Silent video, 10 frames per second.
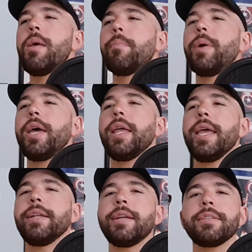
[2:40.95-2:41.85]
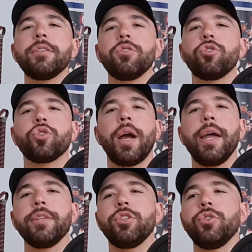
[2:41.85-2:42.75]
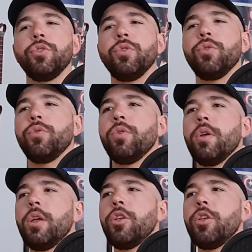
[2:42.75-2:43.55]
but it doesn't try to,